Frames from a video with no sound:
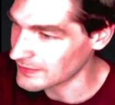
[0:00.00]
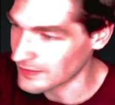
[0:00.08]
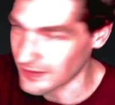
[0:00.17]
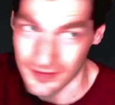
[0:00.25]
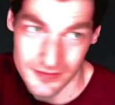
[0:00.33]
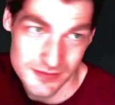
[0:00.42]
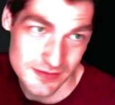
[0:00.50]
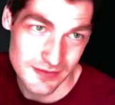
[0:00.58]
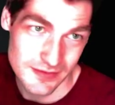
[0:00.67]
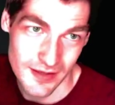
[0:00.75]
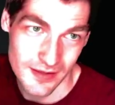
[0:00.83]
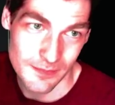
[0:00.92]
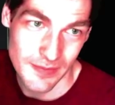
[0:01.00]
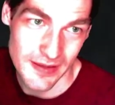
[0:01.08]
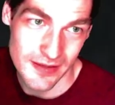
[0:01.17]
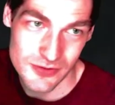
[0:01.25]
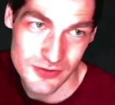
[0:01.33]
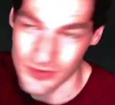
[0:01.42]
Honestly, not a bad
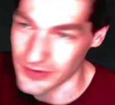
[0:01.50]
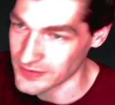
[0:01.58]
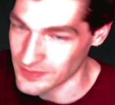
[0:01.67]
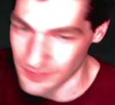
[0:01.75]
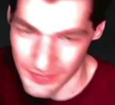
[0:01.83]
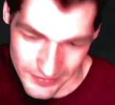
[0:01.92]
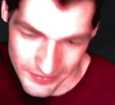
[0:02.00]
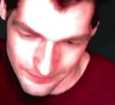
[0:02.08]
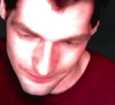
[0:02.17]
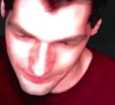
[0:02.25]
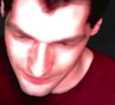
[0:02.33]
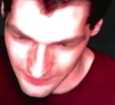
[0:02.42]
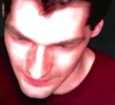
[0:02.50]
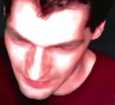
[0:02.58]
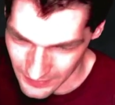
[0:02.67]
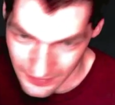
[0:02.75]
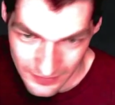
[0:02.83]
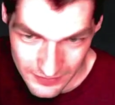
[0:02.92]
choice, but
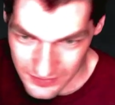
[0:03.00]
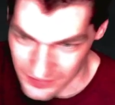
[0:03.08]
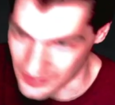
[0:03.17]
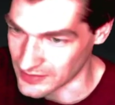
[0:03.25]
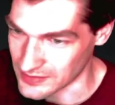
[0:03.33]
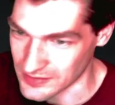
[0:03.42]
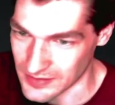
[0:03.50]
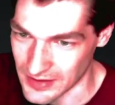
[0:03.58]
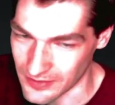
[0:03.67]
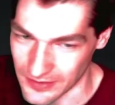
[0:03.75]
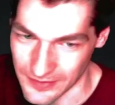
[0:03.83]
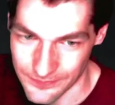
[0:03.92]
it's scary.